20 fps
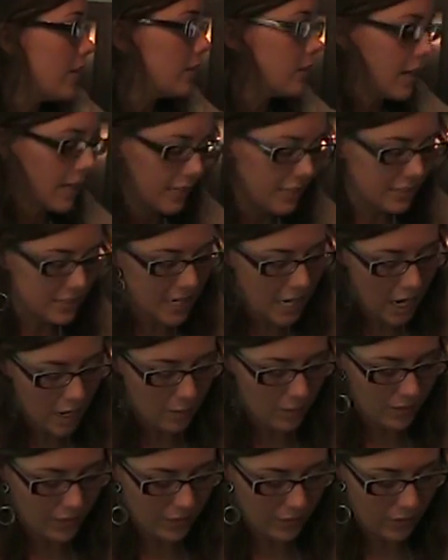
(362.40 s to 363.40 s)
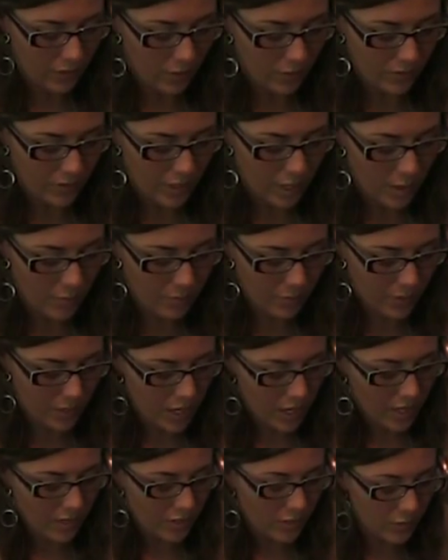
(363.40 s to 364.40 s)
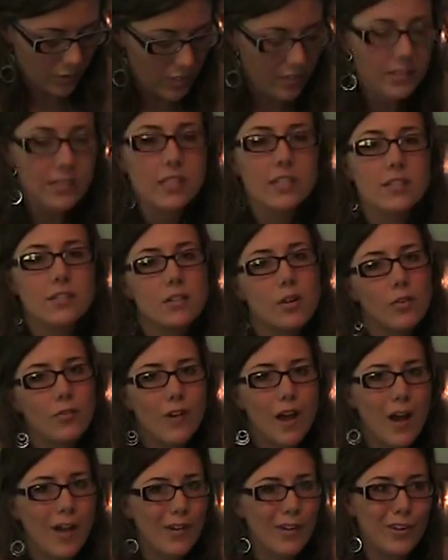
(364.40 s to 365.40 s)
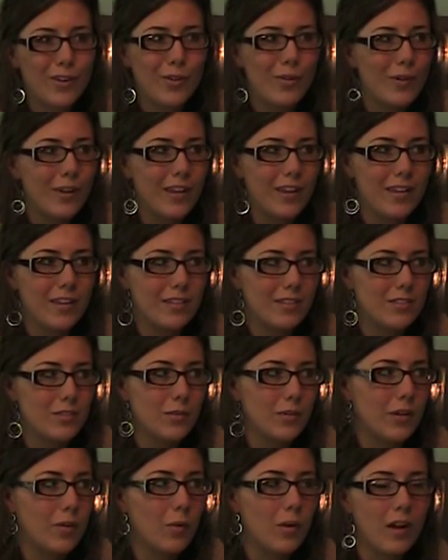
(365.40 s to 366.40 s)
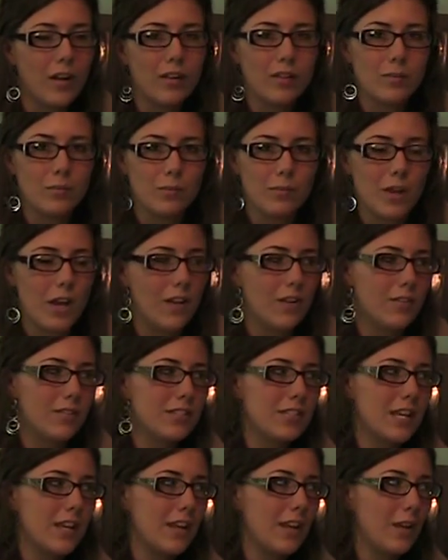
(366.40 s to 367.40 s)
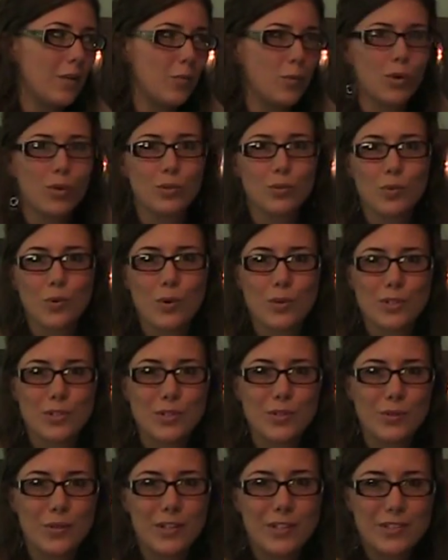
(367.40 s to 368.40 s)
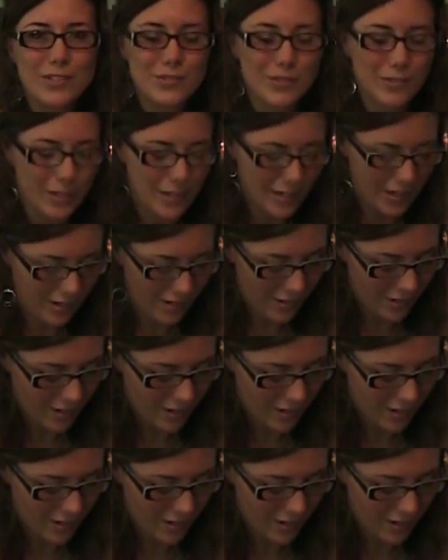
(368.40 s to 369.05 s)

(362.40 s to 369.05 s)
like his dad when he grows up, so he sees no value in doing well and understanding World War II history.